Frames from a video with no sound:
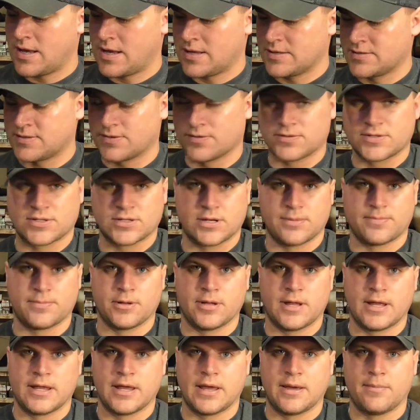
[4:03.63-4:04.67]
Soaks up a
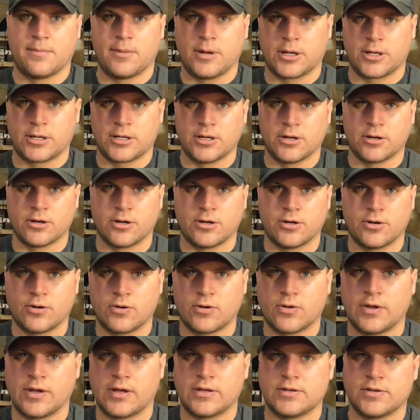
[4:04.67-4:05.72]
lot of that buck urine
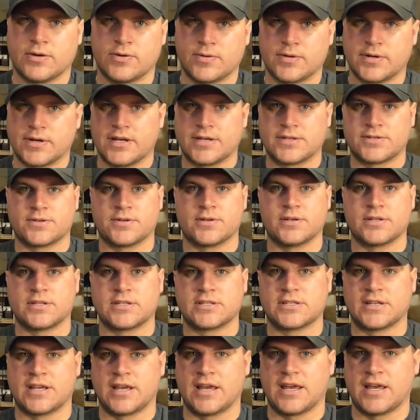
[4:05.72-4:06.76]
or that doe and estrus
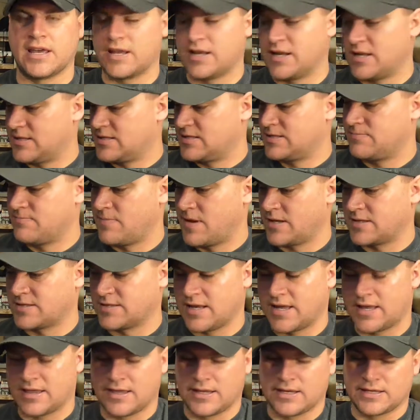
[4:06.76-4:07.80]
scent, and it makes
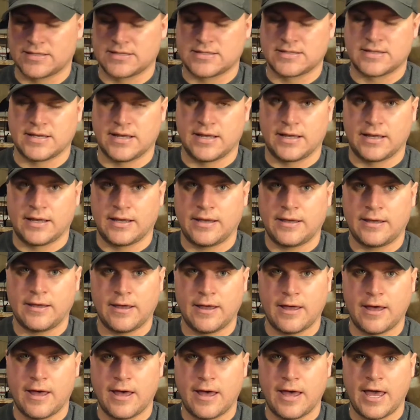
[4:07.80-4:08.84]
that thing stink.
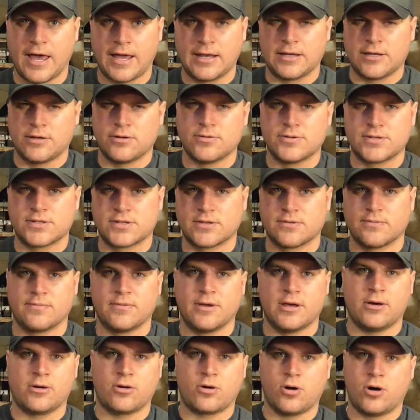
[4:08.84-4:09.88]
I had to use some
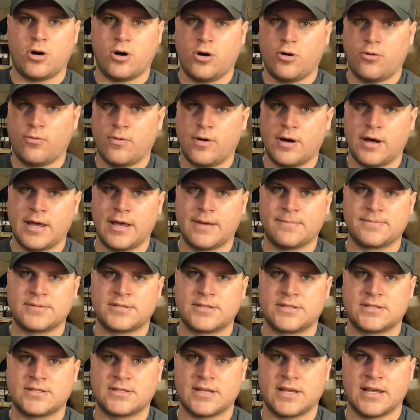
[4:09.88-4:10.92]
alcohol
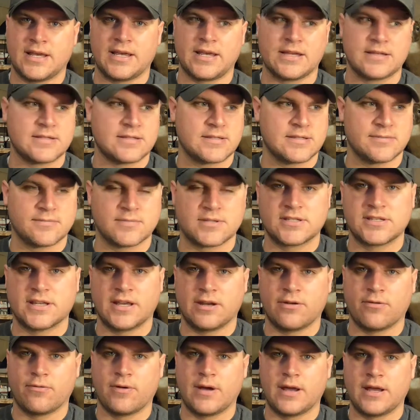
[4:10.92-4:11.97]
wipes and some
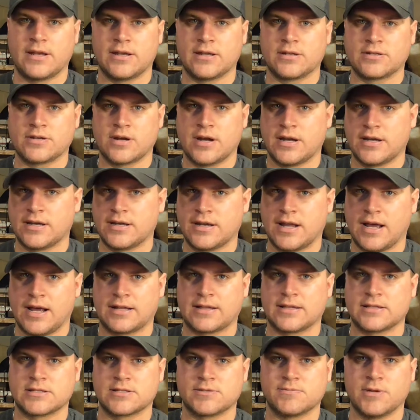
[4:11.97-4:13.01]
scent away to try to
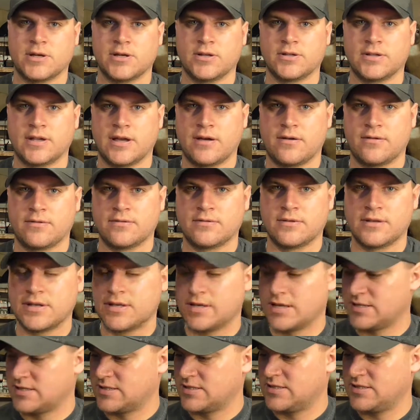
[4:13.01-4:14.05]
knock the smell down.
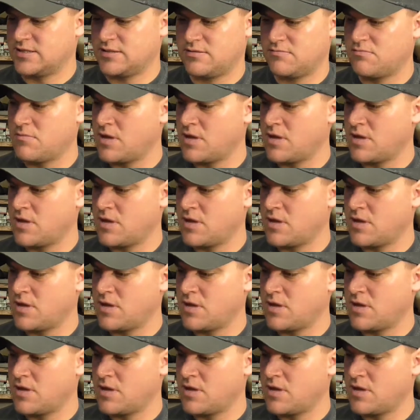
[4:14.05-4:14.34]
It's